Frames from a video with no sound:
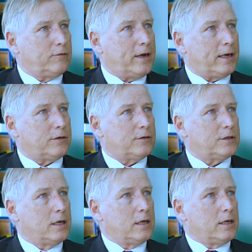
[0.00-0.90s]
factors
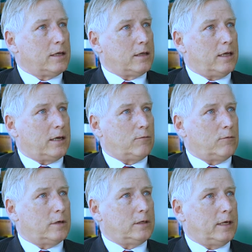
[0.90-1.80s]
that
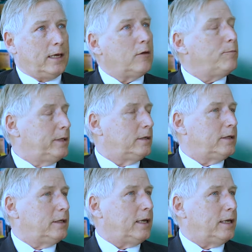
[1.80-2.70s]
would help build
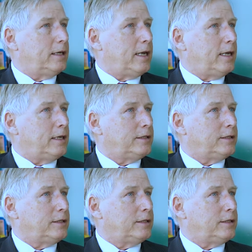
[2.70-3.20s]
an